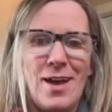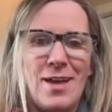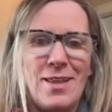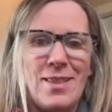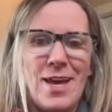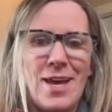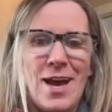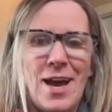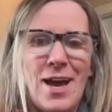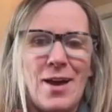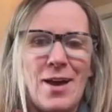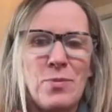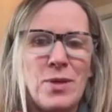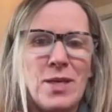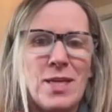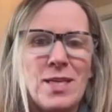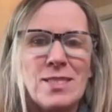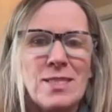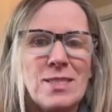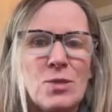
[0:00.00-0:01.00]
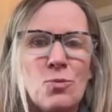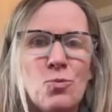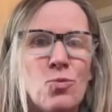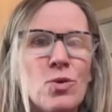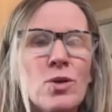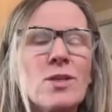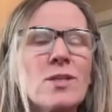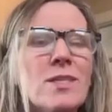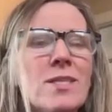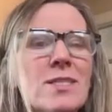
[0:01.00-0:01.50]
And that, because the
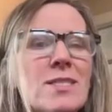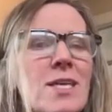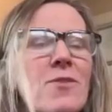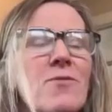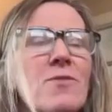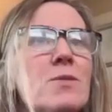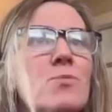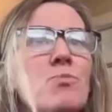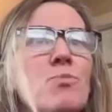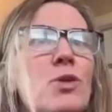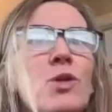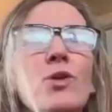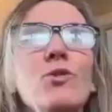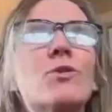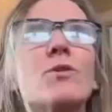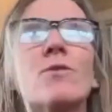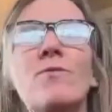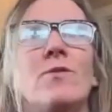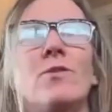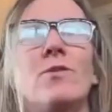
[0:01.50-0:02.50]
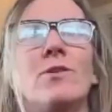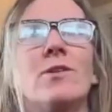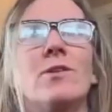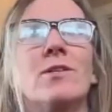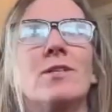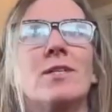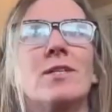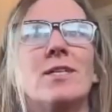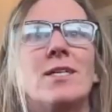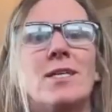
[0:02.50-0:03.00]
world itself is
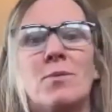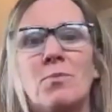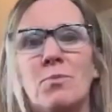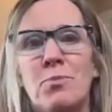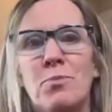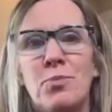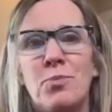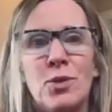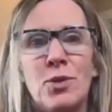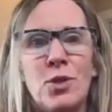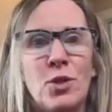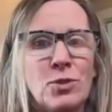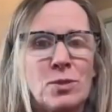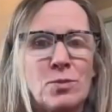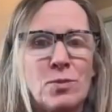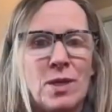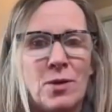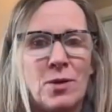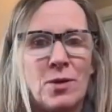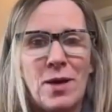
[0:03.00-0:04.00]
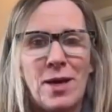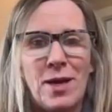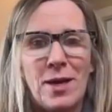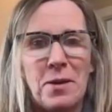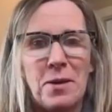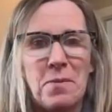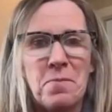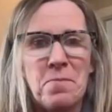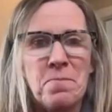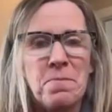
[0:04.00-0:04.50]
beautiful, it blows me
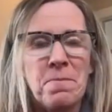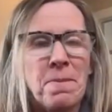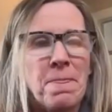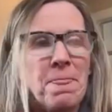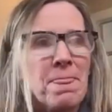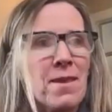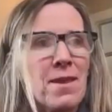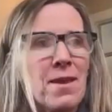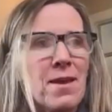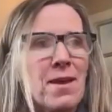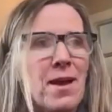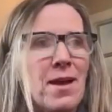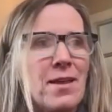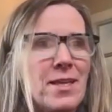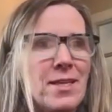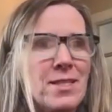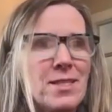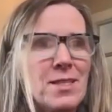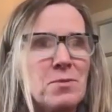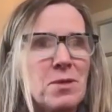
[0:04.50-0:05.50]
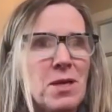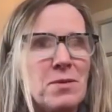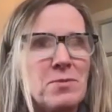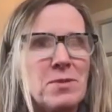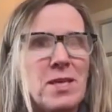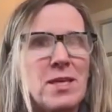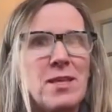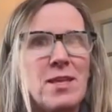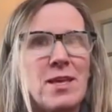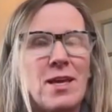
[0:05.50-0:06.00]
away. And then
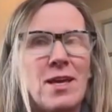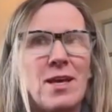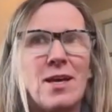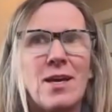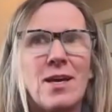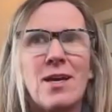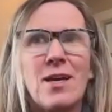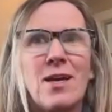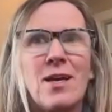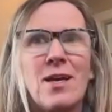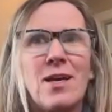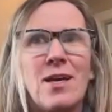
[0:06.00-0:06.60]
sometimes I think,